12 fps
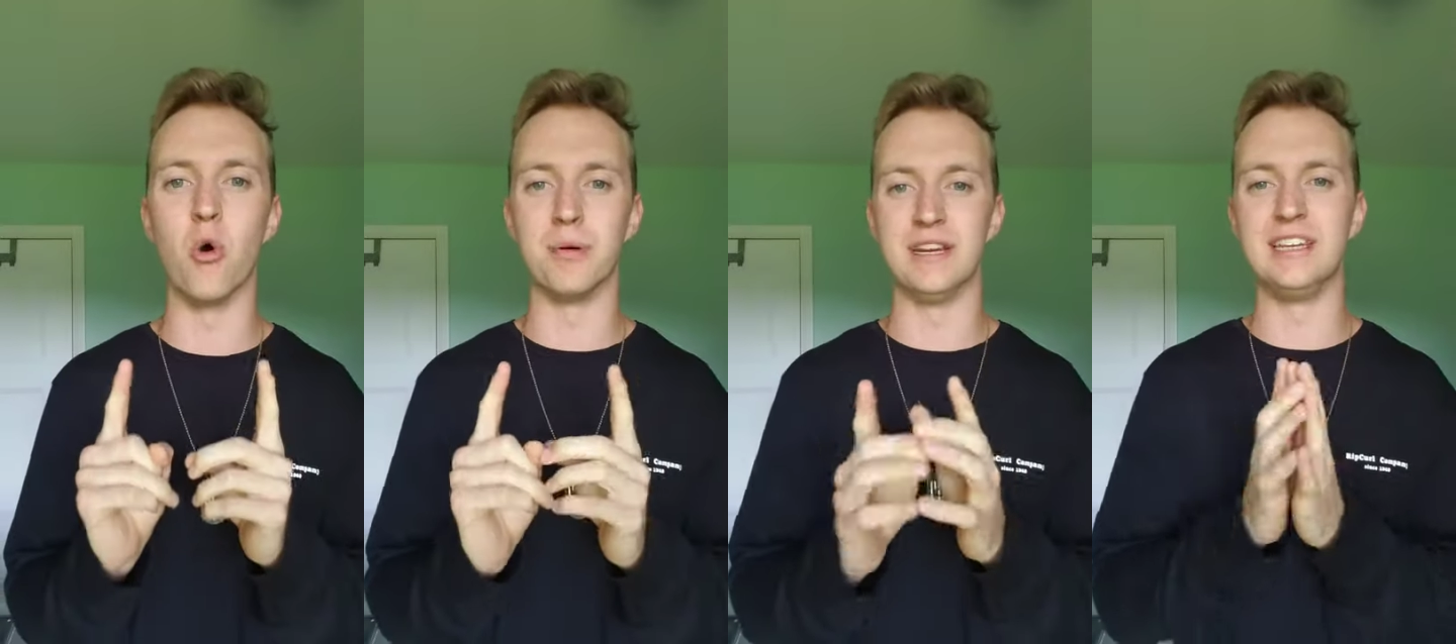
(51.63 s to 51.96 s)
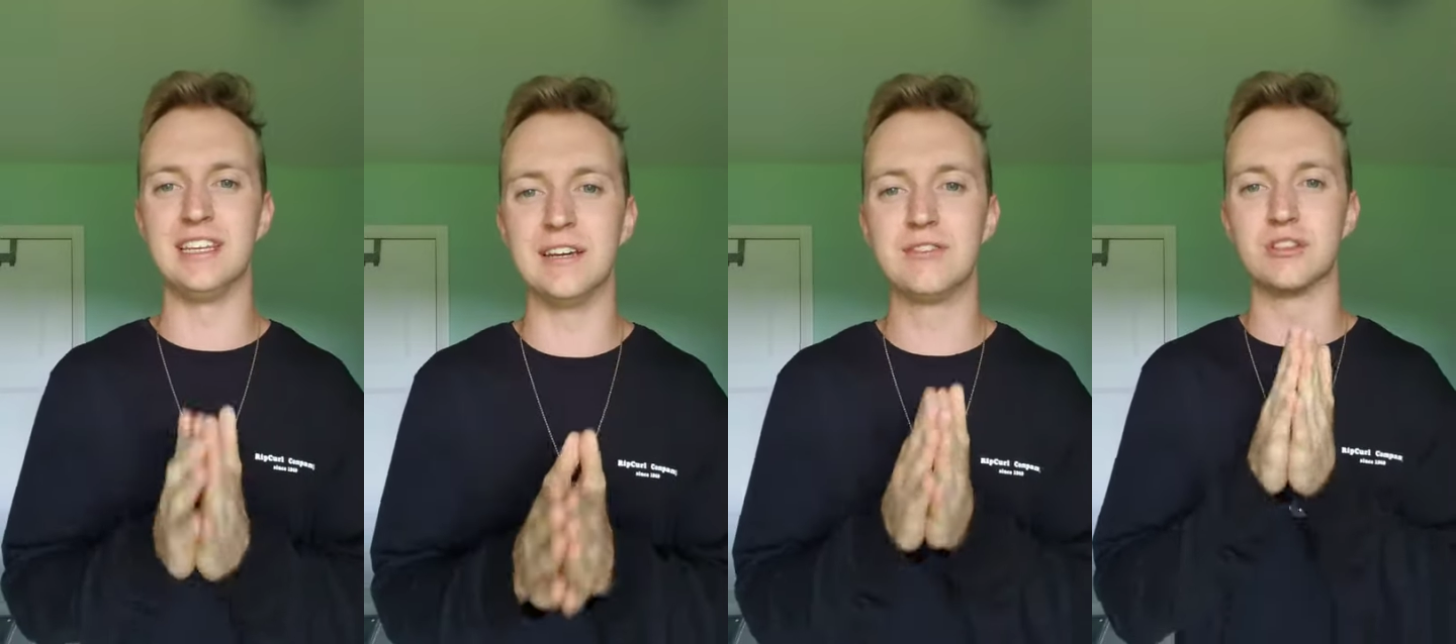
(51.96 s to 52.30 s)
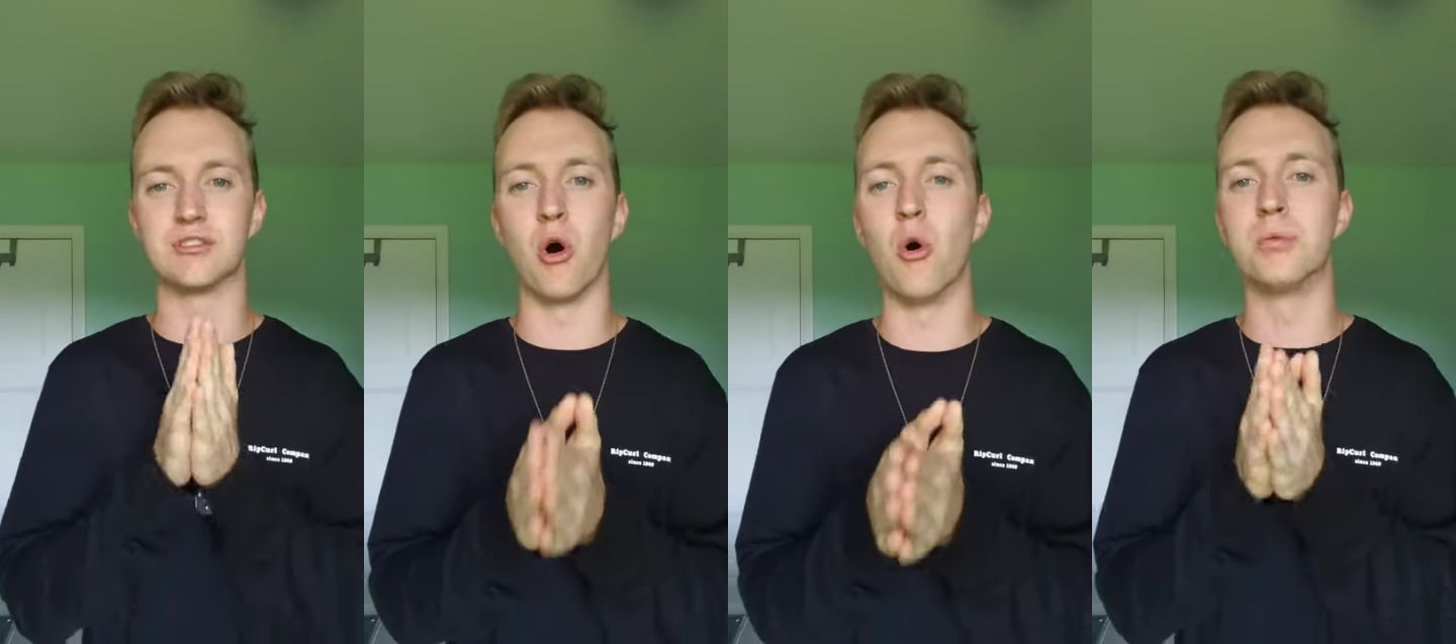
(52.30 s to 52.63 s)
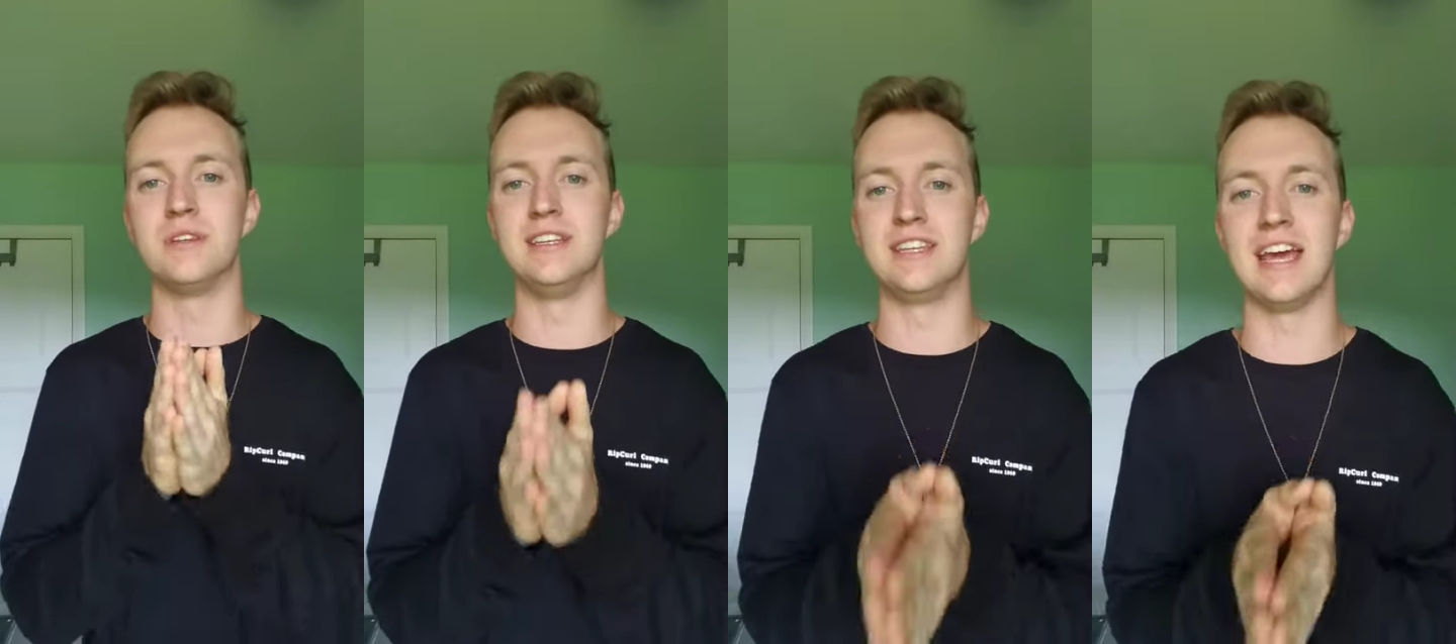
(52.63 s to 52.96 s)
and He gives us hope
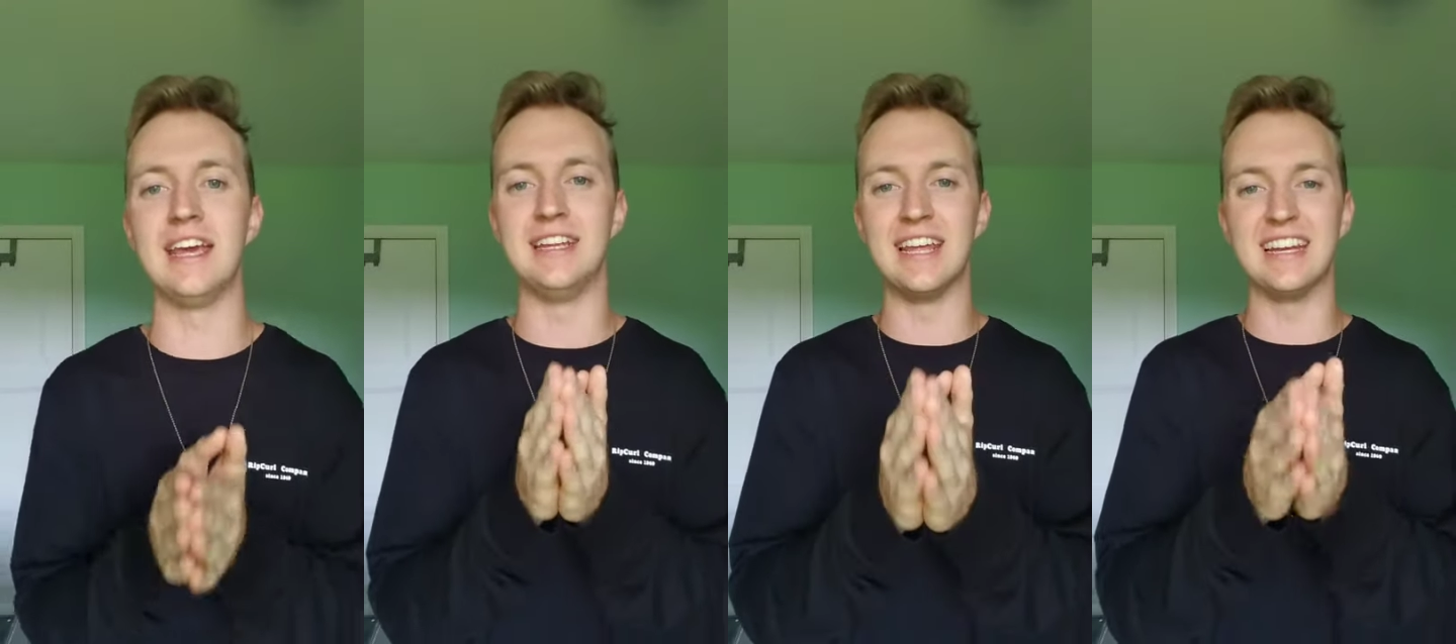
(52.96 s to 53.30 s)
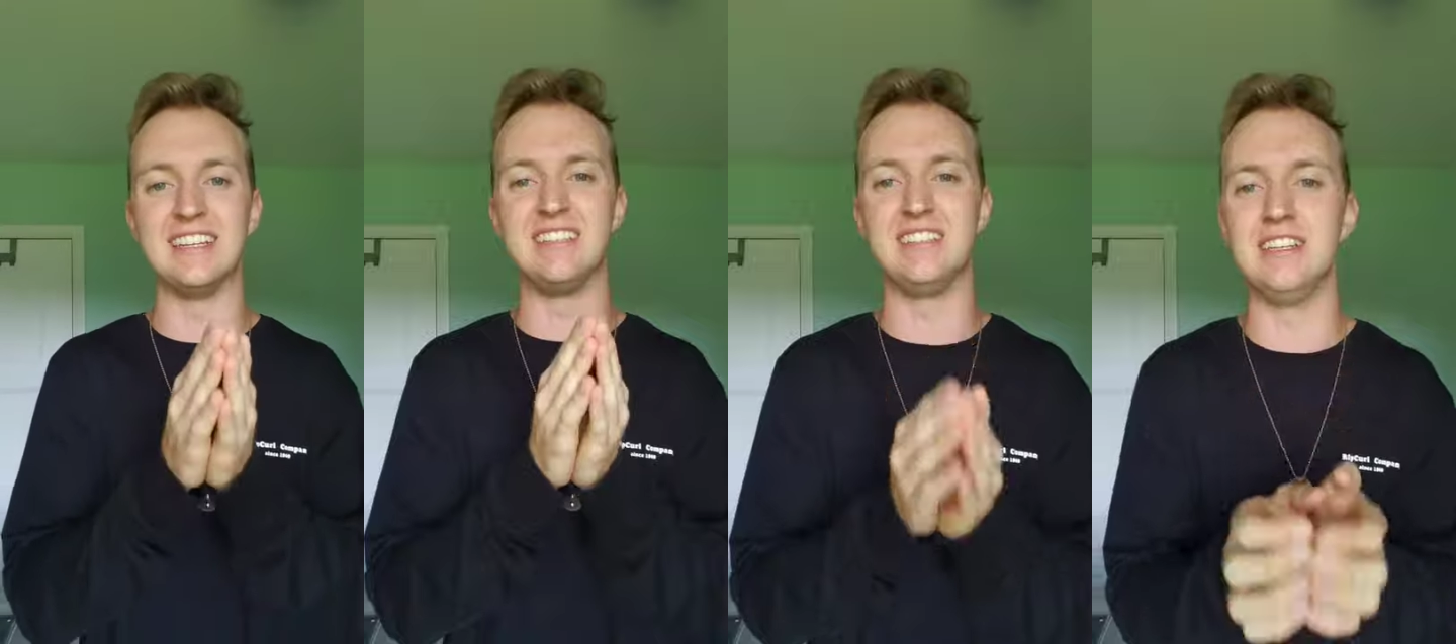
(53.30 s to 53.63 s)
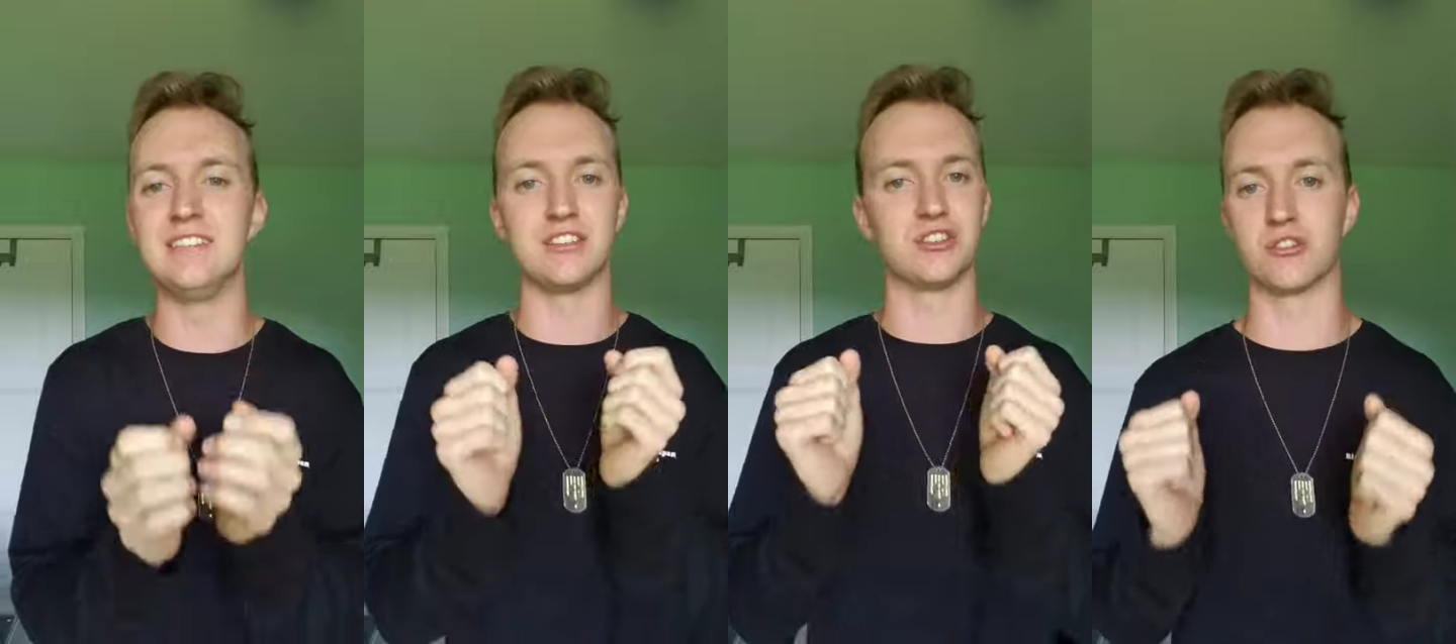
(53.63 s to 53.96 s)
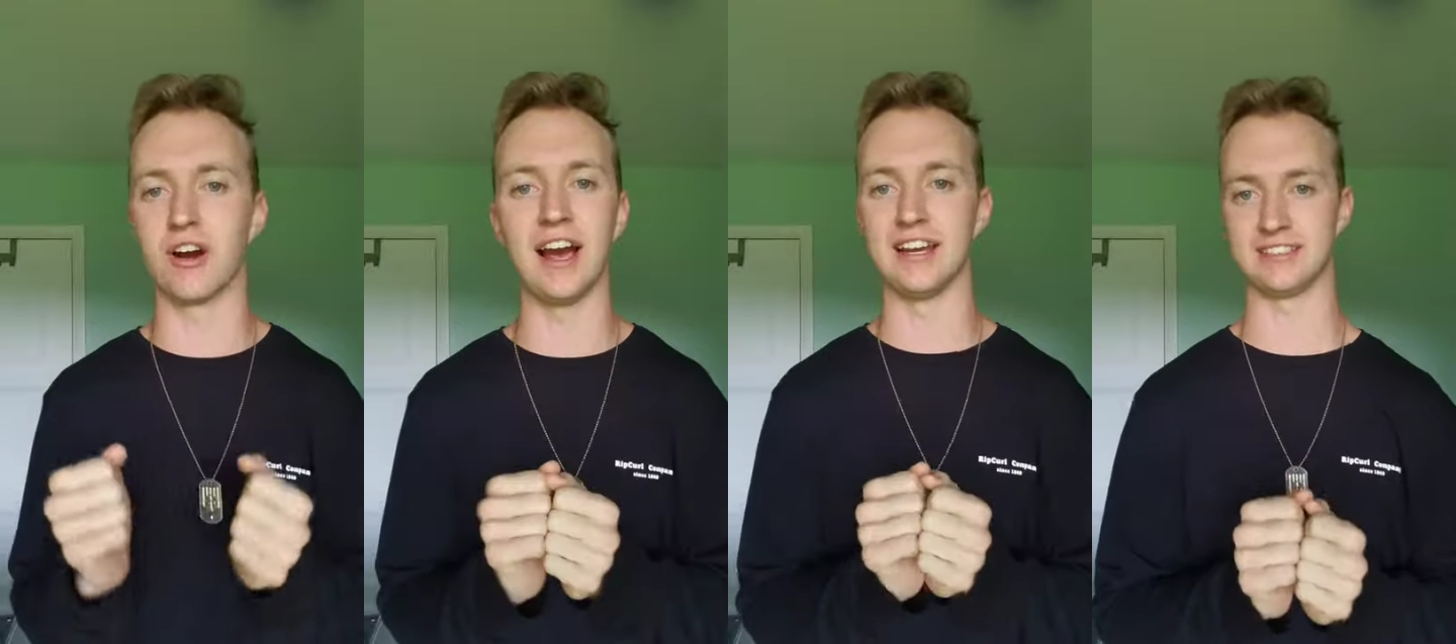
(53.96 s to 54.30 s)
today, and that is Jesus
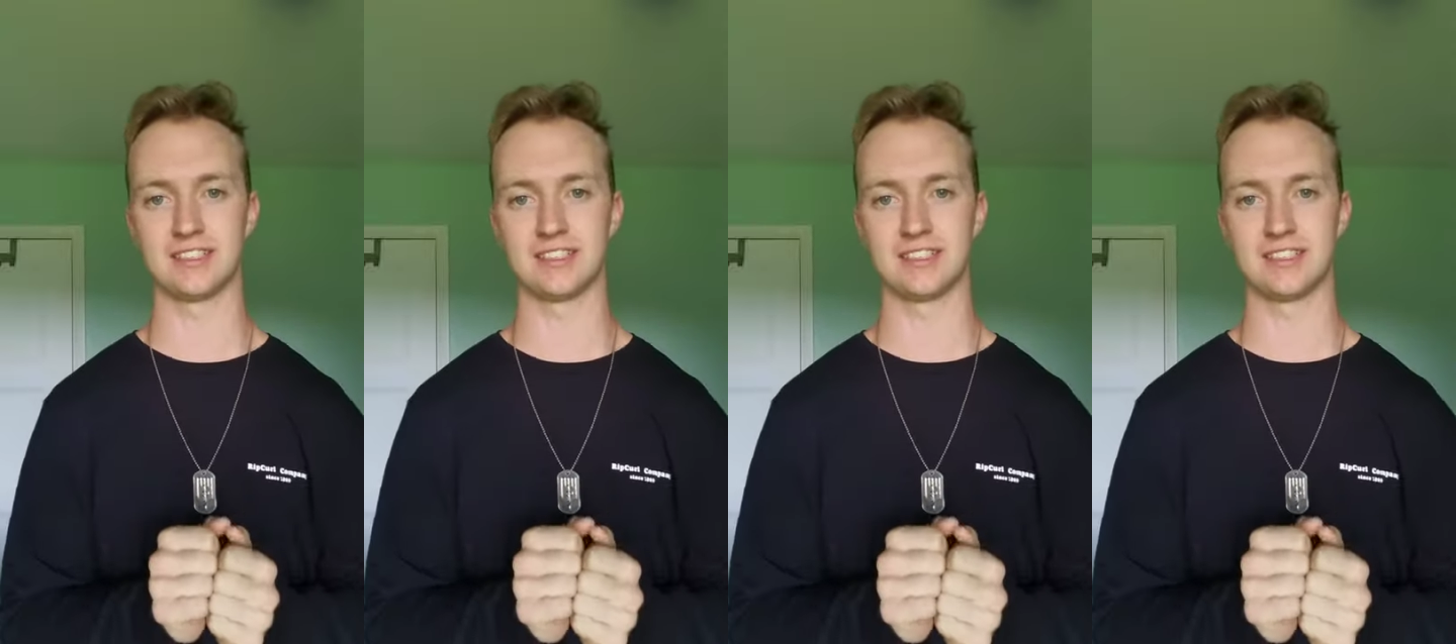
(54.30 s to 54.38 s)
Christ.